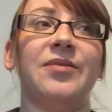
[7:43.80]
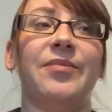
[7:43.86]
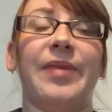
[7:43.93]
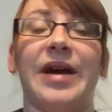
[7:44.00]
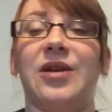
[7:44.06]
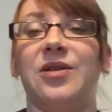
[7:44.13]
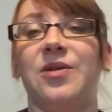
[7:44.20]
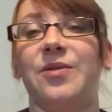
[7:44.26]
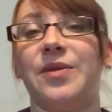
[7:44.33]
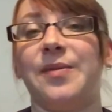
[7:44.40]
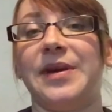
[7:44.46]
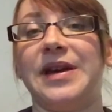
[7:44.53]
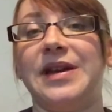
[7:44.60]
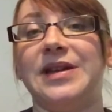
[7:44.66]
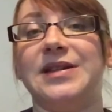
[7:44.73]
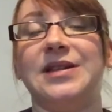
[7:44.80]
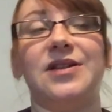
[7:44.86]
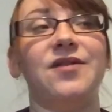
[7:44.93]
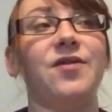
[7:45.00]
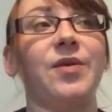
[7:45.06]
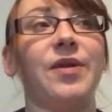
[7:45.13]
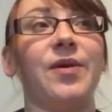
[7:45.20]
battle with my inner
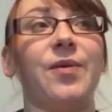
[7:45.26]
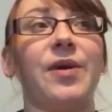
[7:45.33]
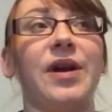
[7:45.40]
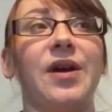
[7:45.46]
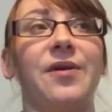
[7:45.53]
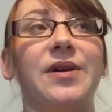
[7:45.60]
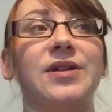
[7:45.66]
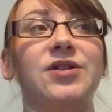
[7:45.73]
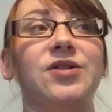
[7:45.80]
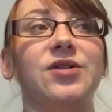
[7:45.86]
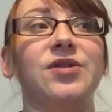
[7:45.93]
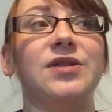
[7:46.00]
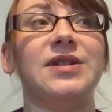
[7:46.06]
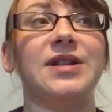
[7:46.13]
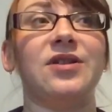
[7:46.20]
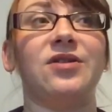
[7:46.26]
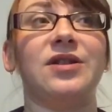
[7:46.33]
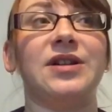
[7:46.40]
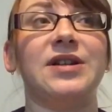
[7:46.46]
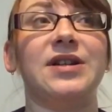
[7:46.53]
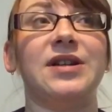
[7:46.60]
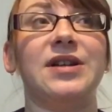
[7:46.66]
self whether we're going to sit on
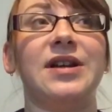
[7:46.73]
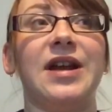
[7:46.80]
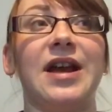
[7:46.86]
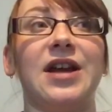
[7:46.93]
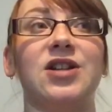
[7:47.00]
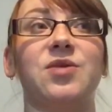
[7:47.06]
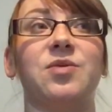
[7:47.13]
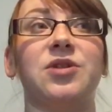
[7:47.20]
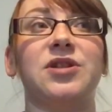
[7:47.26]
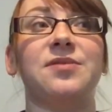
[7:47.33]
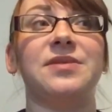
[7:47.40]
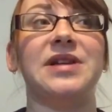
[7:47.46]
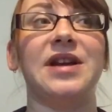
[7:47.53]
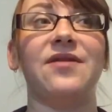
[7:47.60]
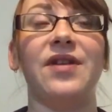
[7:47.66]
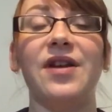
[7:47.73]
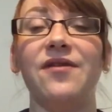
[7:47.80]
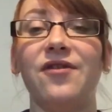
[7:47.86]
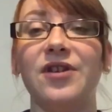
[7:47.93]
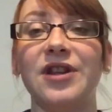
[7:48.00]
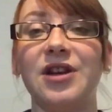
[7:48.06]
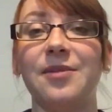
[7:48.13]
the couch and watch some TV
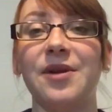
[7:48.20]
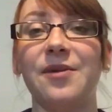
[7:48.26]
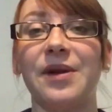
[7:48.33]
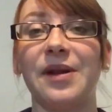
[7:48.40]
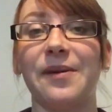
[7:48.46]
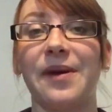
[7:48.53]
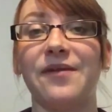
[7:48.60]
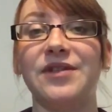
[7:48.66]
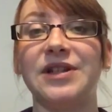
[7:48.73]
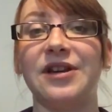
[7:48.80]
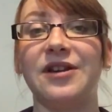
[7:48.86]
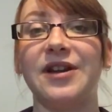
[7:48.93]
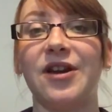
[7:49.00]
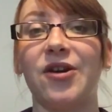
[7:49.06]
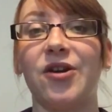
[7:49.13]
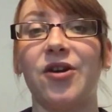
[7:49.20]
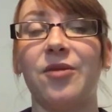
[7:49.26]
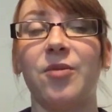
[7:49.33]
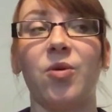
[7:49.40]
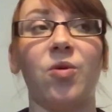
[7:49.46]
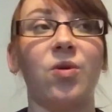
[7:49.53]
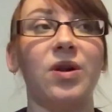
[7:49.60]
for a little bit while I wait for Terry to get
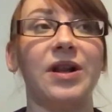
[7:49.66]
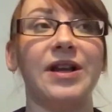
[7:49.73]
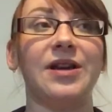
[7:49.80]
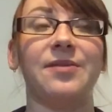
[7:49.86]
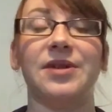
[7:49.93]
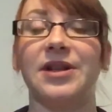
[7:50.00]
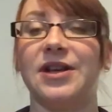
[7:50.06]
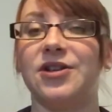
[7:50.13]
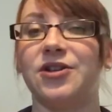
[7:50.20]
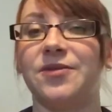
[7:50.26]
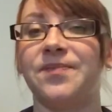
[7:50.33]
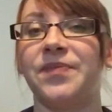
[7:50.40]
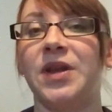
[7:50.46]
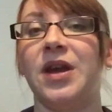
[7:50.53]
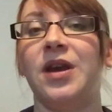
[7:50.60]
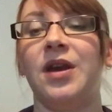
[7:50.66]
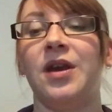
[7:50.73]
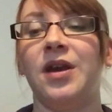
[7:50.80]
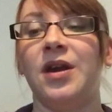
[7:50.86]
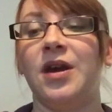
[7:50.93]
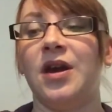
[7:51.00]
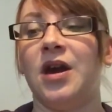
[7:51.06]
home or clean up the lounge room.
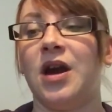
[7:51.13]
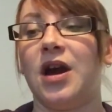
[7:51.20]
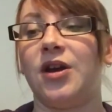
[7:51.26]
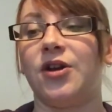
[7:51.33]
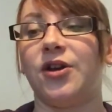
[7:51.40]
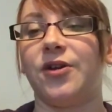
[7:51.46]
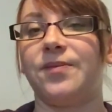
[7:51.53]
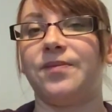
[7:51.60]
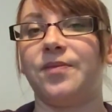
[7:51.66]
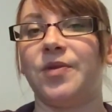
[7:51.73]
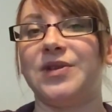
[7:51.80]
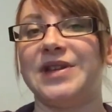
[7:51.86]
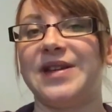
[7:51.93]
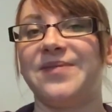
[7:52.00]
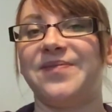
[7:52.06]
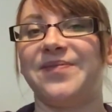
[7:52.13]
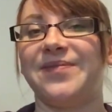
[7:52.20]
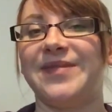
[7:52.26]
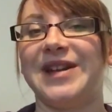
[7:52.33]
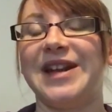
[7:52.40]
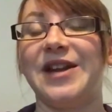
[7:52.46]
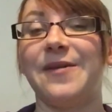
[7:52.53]
I don't know. We'll see.
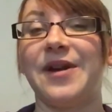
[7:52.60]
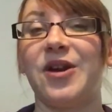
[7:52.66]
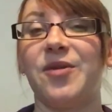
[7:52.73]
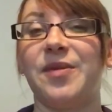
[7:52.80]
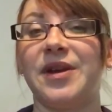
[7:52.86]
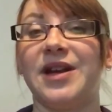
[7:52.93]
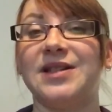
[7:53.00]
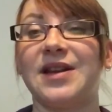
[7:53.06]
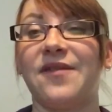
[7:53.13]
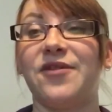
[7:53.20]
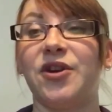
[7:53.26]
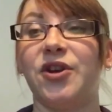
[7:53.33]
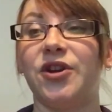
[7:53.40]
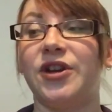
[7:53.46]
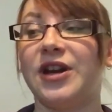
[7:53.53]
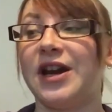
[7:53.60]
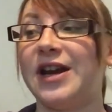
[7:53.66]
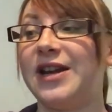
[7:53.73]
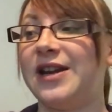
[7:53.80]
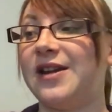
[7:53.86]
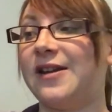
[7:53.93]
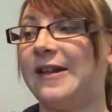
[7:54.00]
But anyway, I hope you guys are having a good
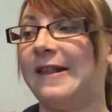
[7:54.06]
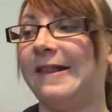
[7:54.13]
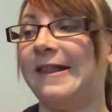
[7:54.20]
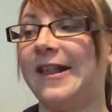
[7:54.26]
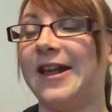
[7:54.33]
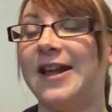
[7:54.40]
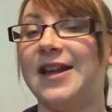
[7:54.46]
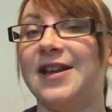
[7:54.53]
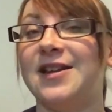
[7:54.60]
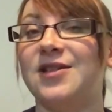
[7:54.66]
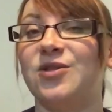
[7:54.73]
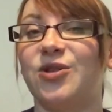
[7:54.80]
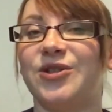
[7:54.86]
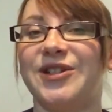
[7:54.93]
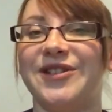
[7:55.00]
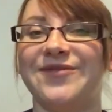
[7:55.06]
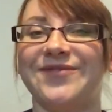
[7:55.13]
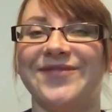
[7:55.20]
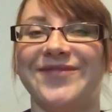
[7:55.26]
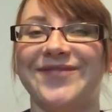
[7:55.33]
night and talk soon.